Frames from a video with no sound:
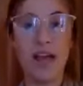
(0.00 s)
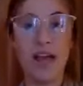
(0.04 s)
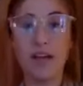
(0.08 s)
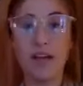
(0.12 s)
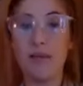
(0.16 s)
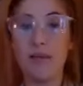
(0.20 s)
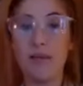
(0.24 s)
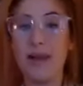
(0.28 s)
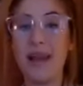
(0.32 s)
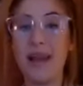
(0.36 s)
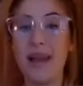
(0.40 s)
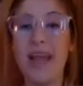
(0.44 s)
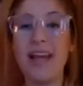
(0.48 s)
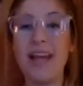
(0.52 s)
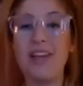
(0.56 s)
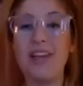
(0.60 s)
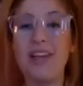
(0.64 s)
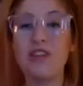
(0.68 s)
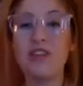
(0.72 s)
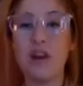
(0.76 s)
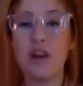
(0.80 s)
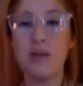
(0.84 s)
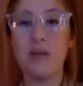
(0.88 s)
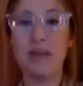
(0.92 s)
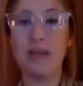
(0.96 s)
I can apply to any
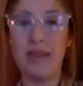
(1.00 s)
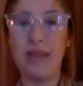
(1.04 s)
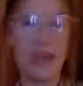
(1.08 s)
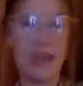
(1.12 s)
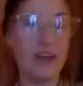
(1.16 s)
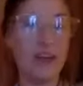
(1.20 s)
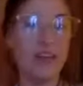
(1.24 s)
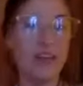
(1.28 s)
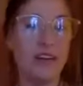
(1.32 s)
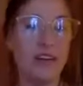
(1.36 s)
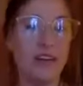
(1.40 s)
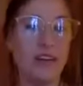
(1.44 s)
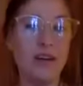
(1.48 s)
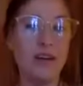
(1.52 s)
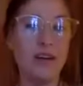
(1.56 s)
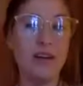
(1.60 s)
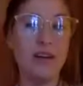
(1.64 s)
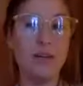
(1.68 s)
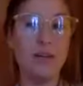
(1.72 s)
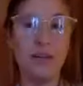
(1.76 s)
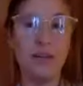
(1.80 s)
job in Canada